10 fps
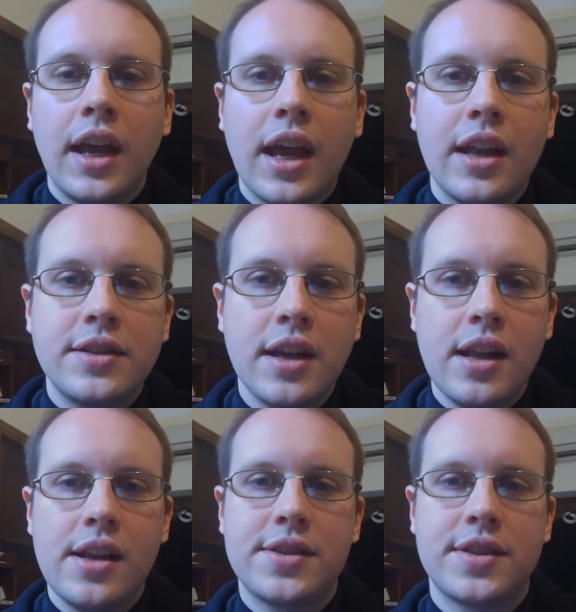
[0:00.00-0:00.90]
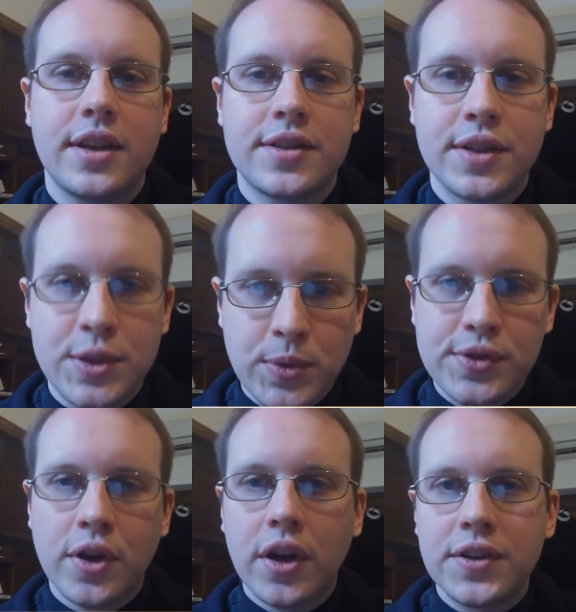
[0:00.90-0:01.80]
Canon 1086 is
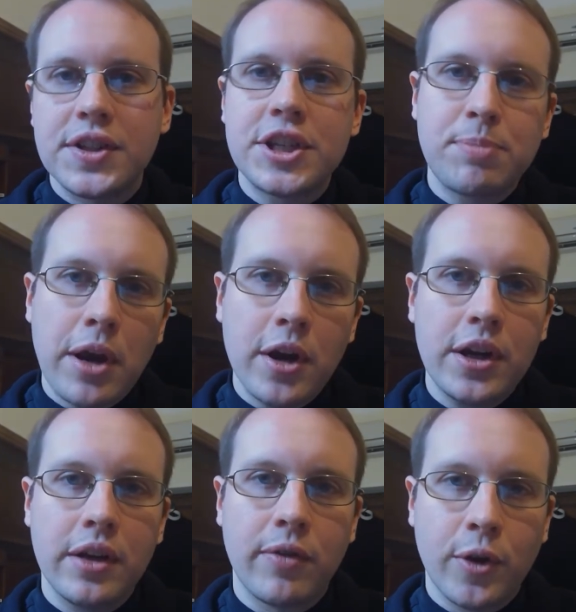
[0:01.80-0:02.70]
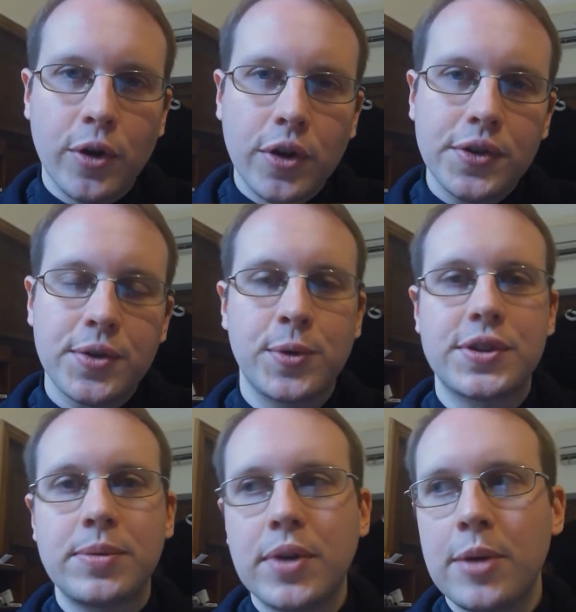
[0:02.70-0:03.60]
what's called disparity of cult, or
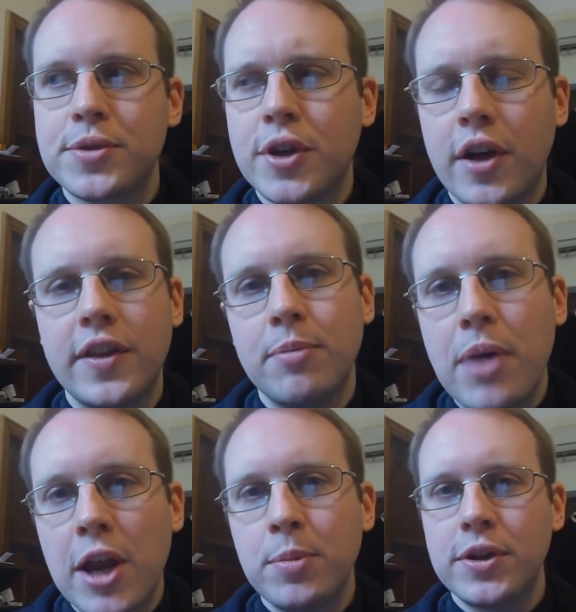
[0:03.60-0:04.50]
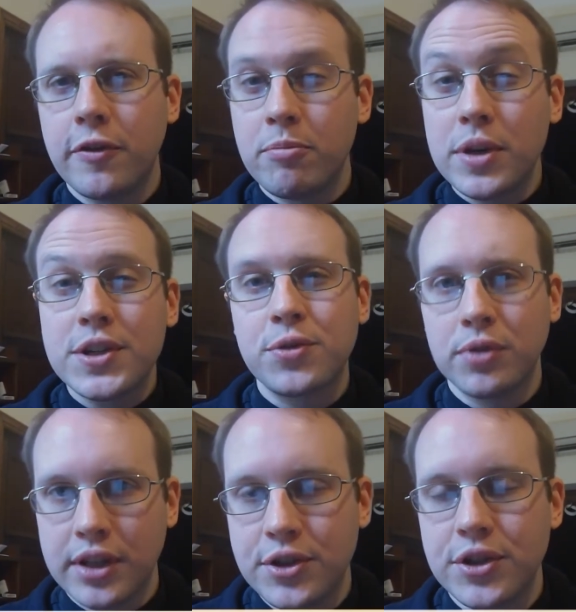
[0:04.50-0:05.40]
sometimes called the impediment of mixed
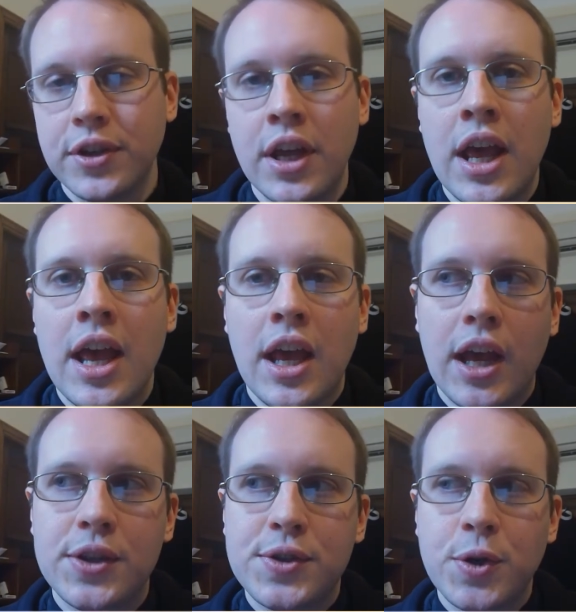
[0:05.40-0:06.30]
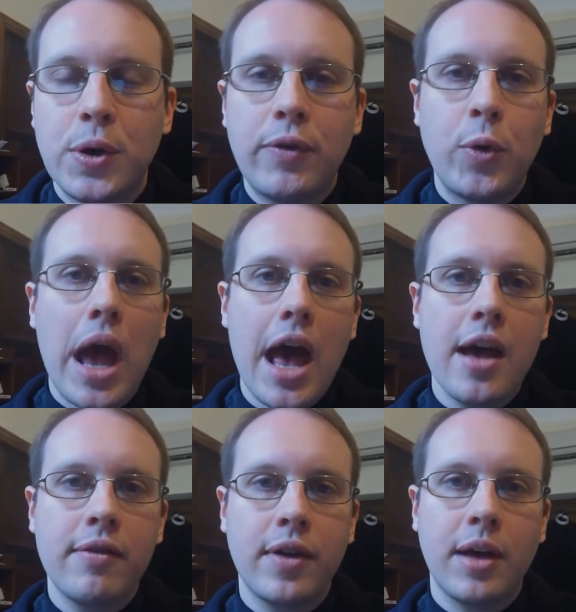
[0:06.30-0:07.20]
religion. And so if you
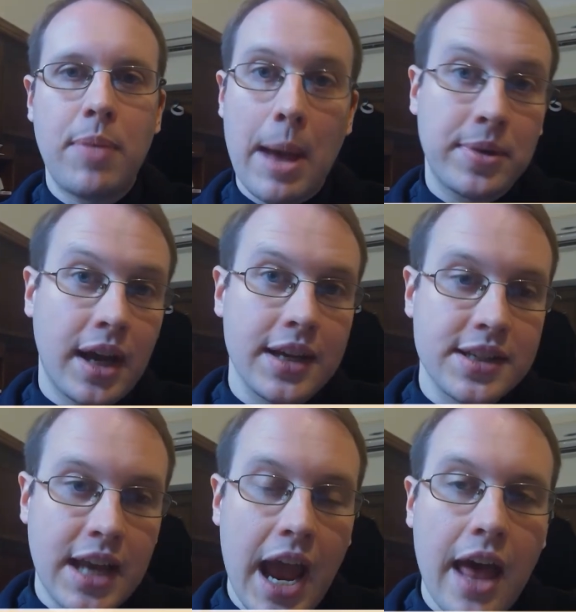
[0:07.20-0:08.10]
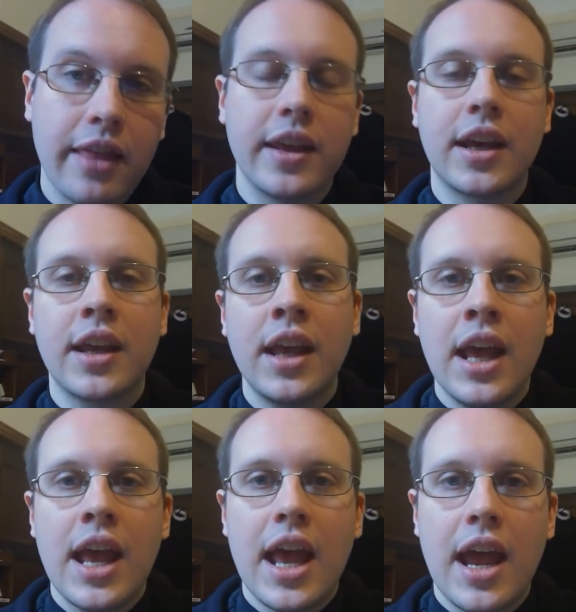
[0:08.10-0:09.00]
have a baptized Catholic
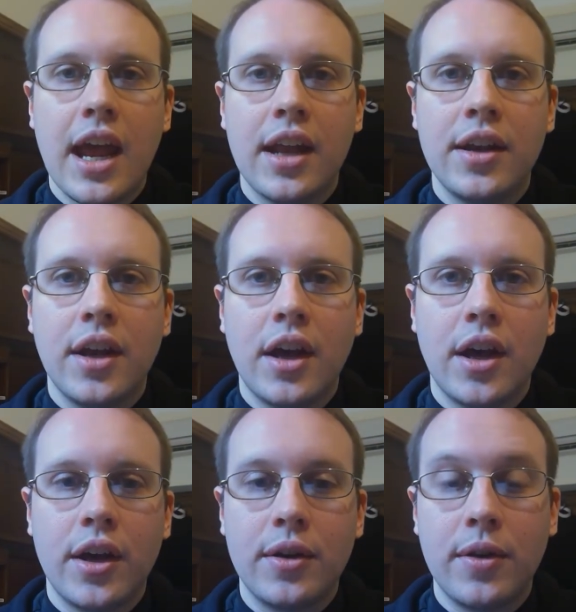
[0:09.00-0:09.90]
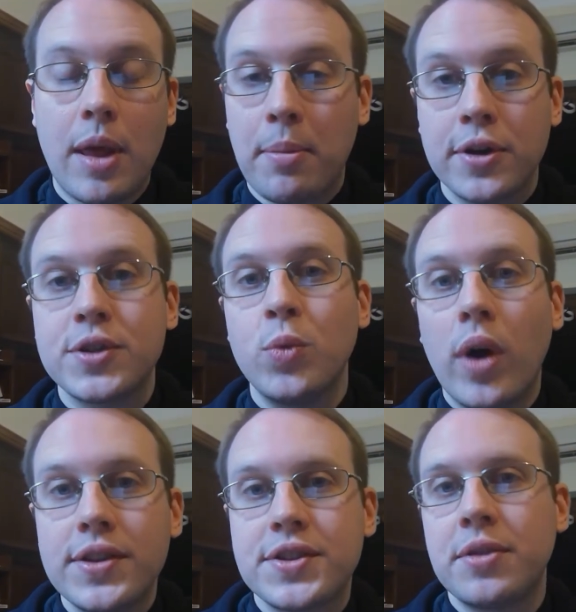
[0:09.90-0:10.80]
and that person
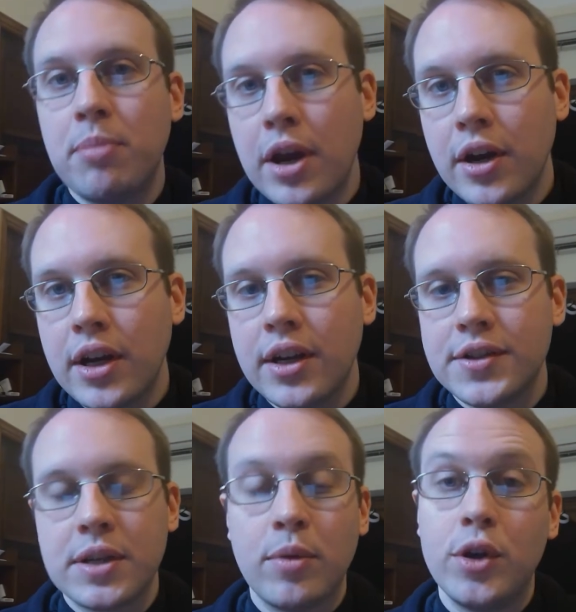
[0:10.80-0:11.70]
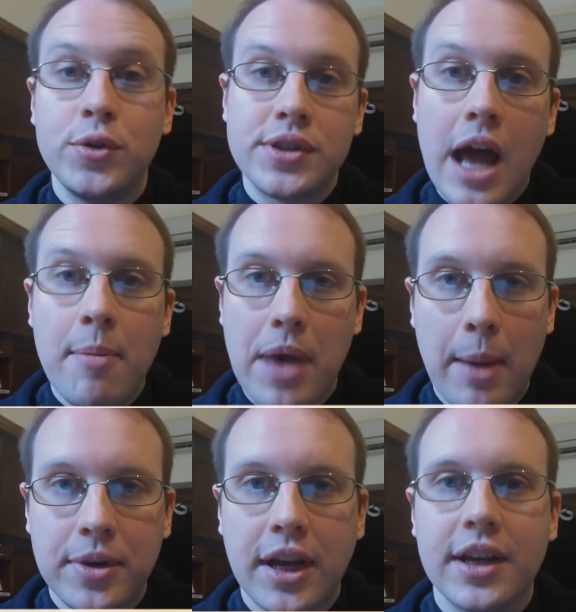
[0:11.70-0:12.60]
wants to marry someone who's not
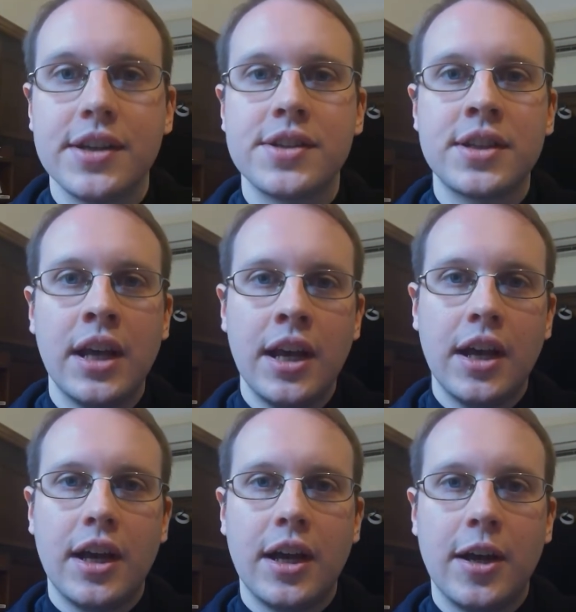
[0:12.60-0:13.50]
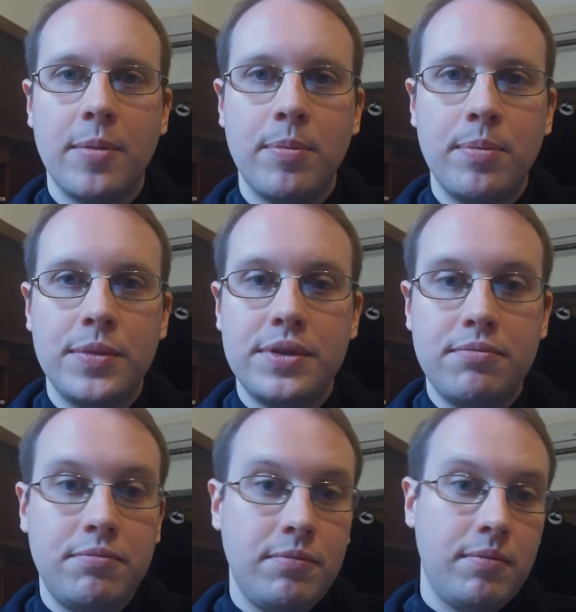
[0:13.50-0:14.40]
baptized,
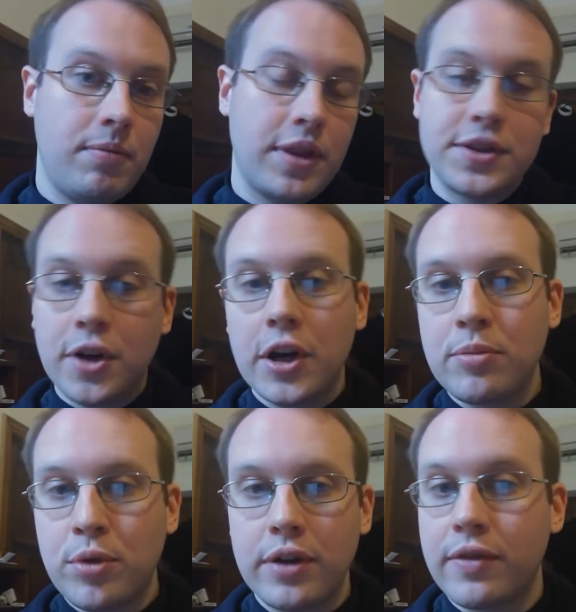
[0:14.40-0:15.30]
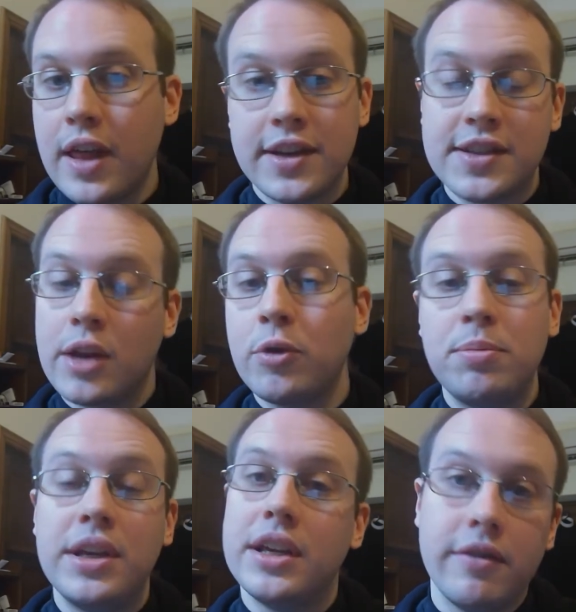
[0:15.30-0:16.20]
the starting point for that is that it
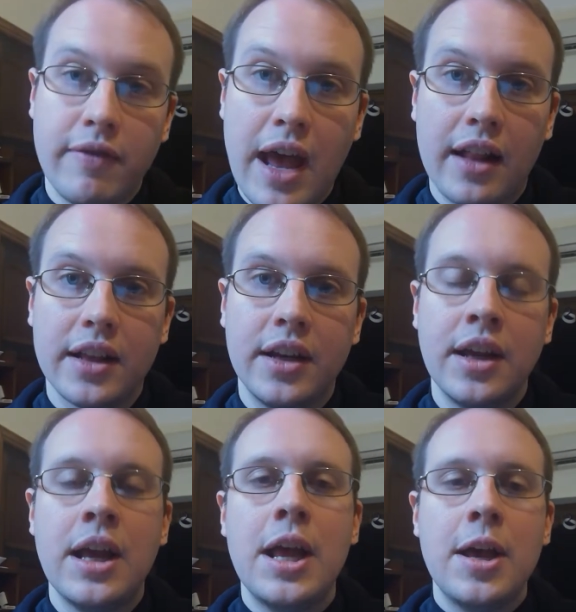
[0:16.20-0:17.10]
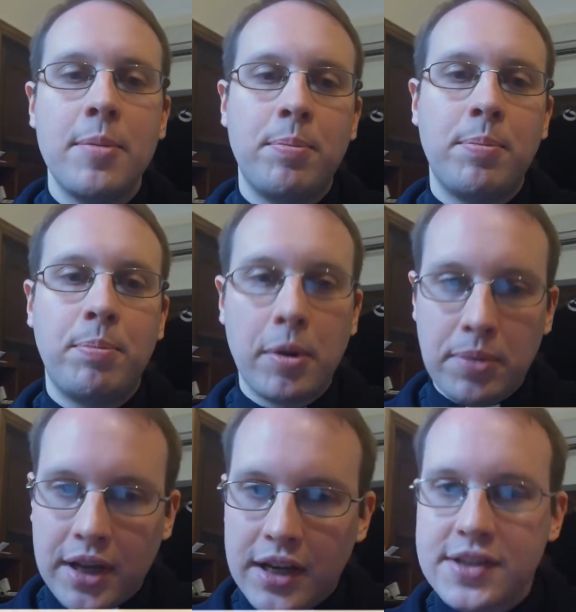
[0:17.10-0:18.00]
would be invalid.
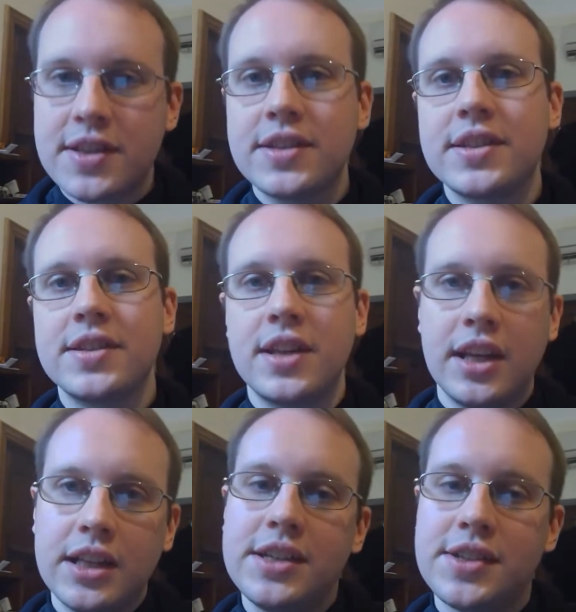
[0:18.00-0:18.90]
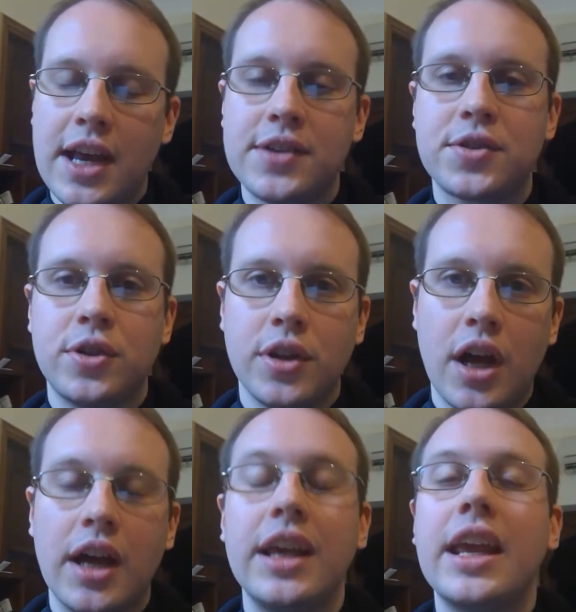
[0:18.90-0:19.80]
But because this is an ecclesiastical
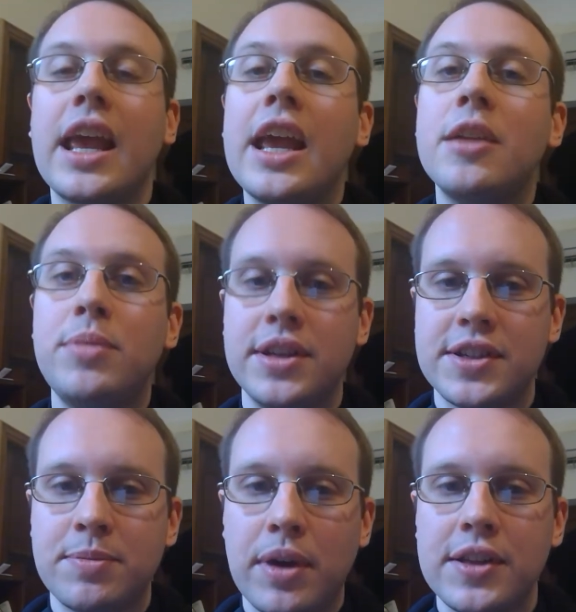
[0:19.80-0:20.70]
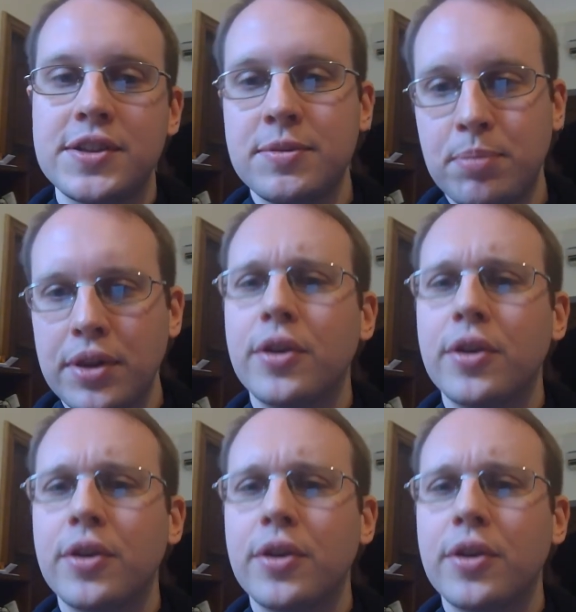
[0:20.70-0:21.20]
law, it can be dispensed, but